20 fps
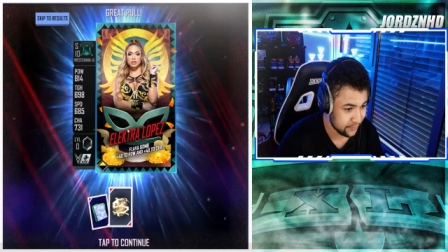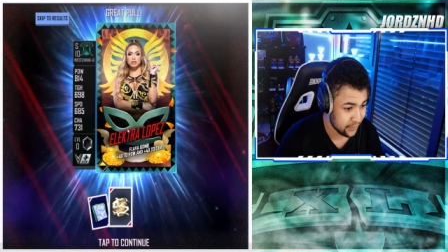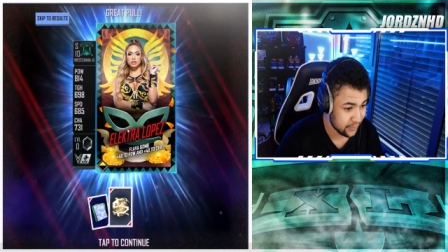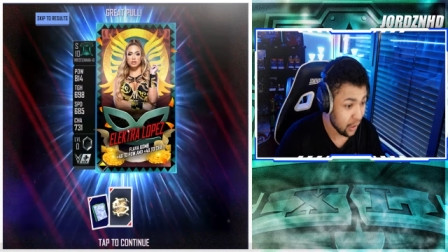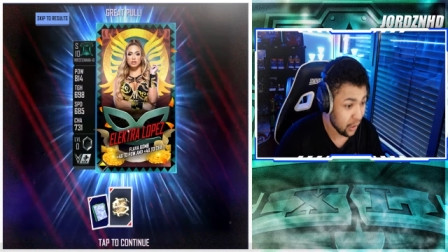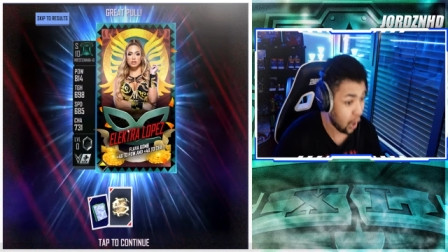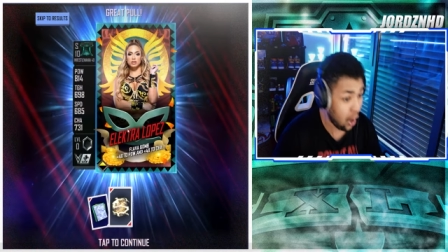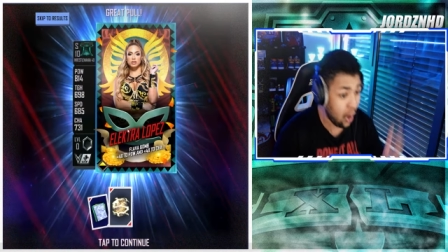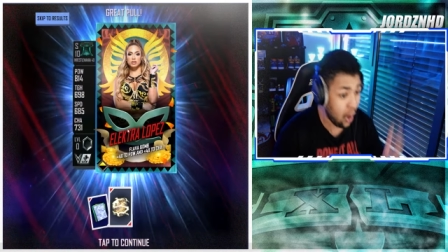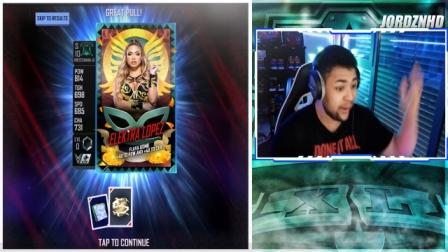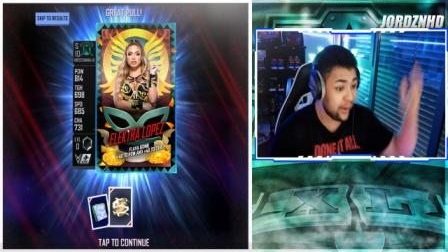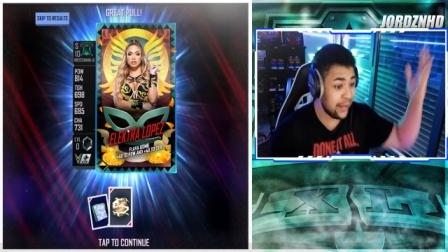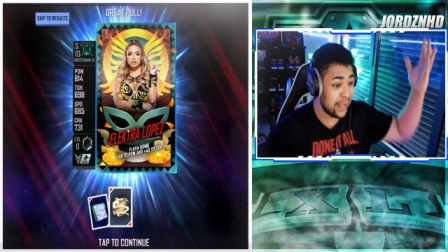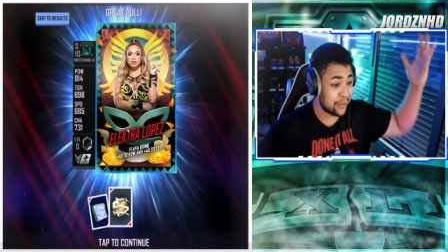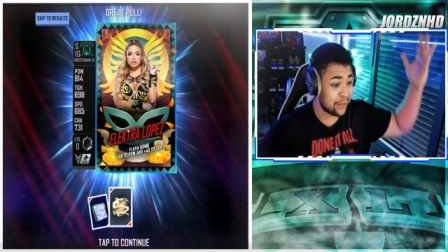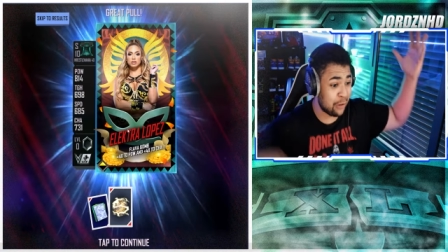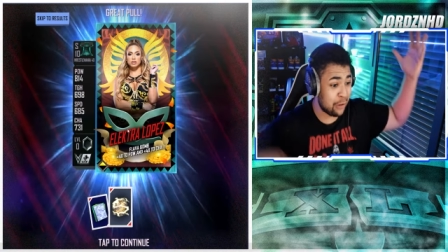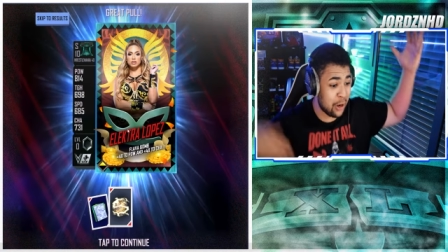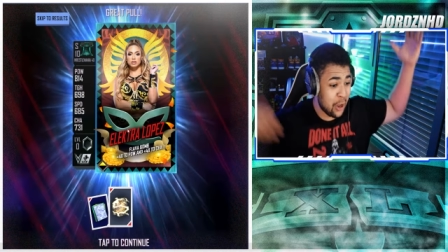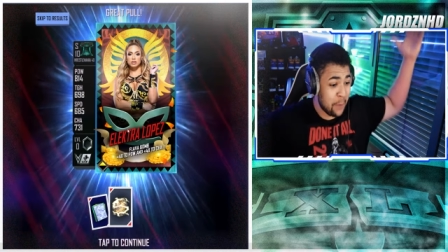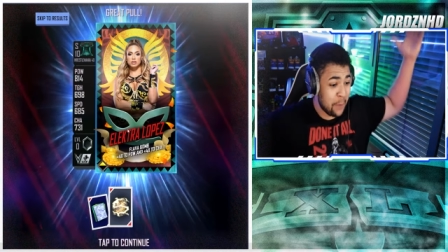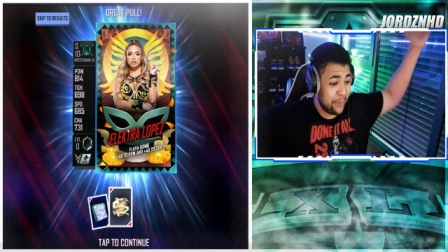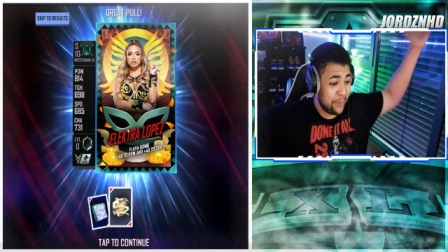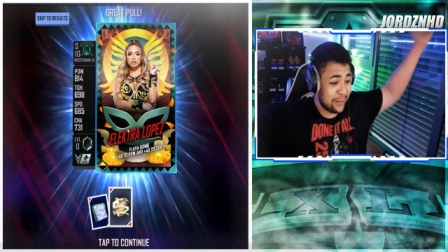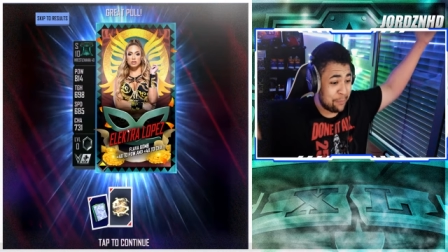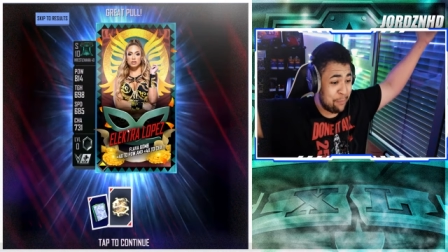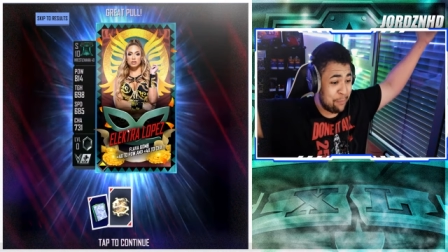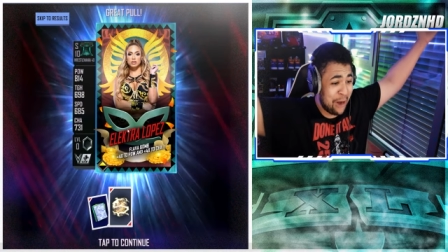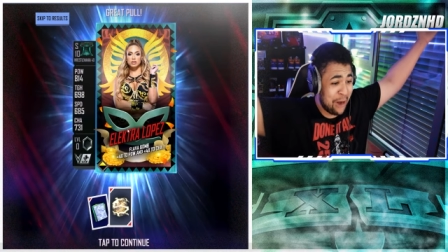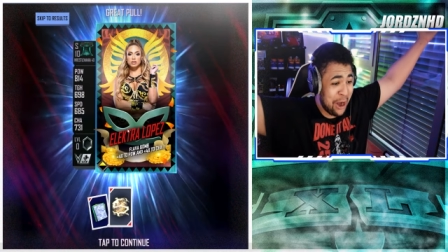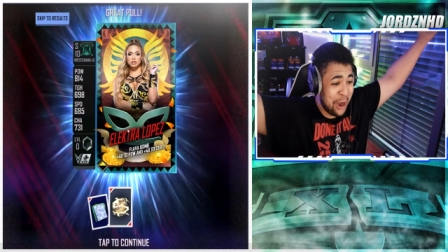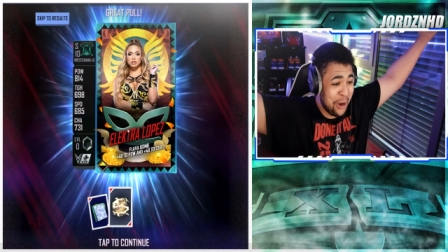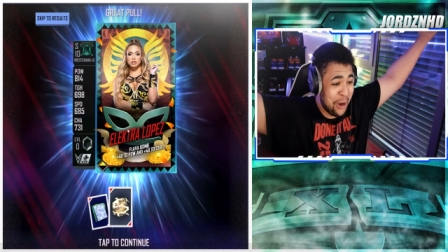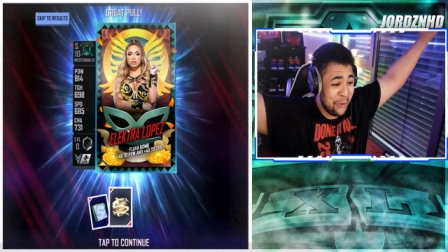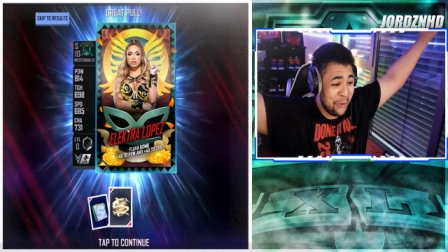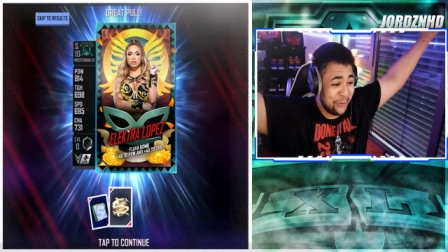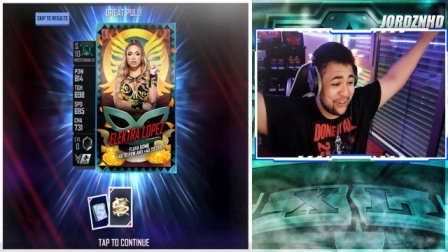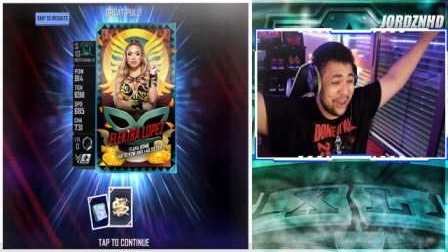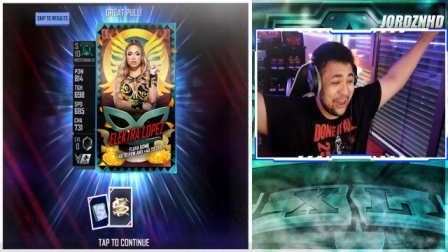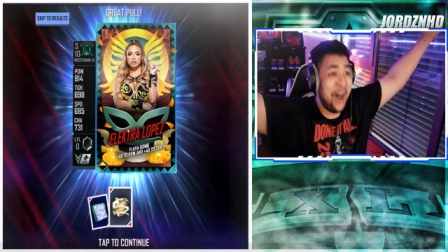Oh, Electra Lopez
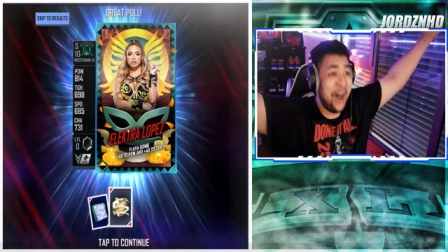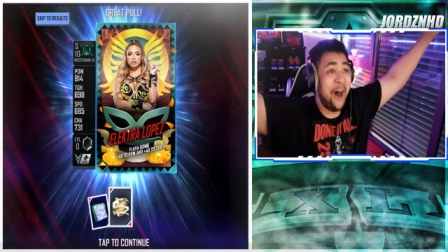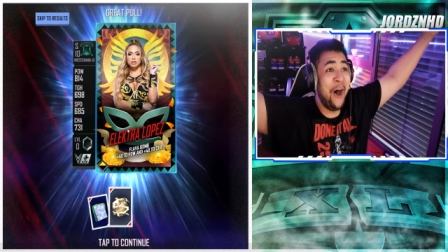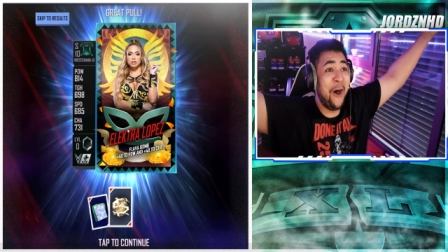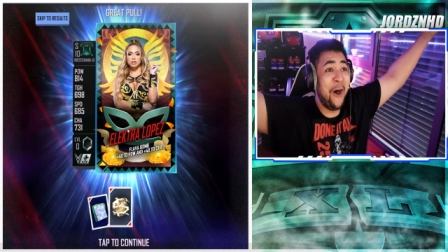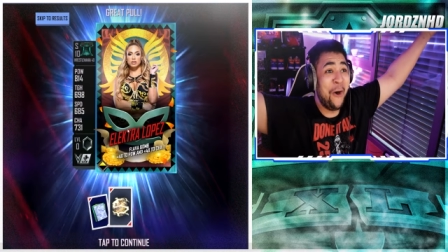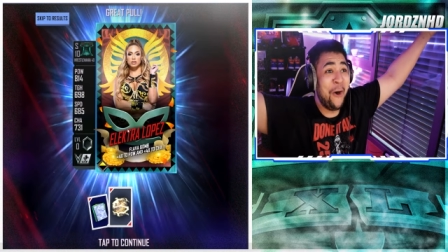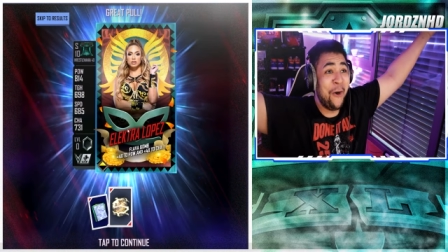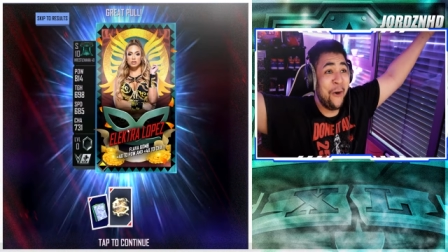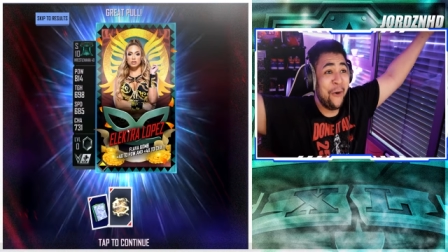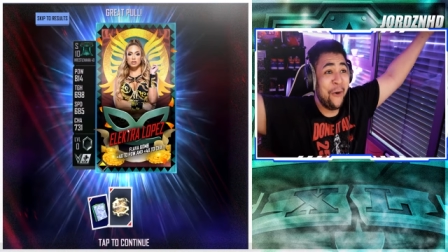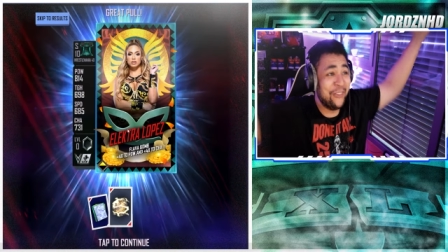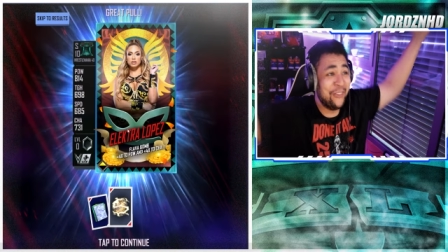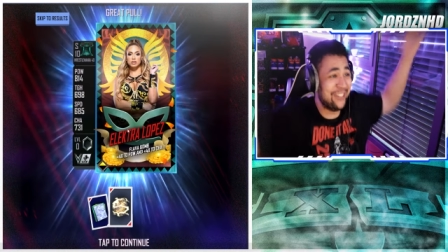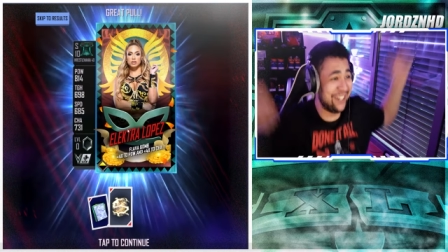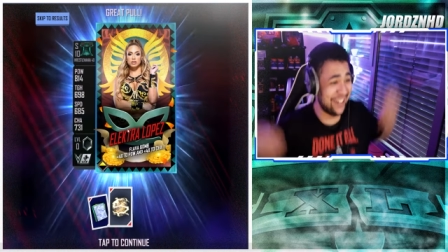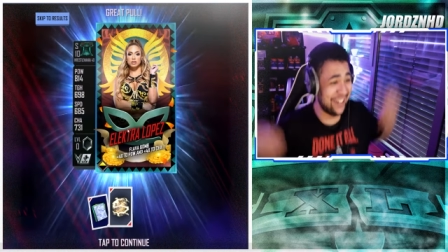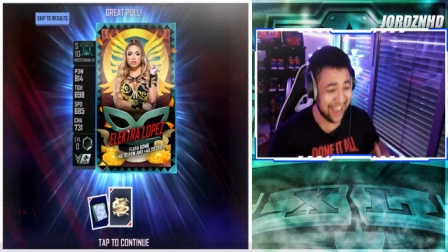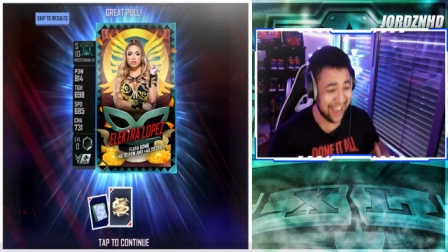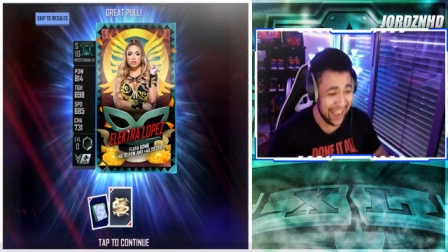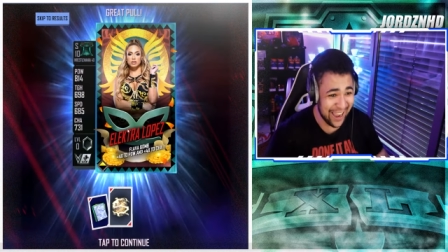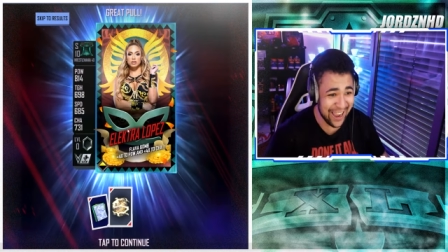Pro. Cold.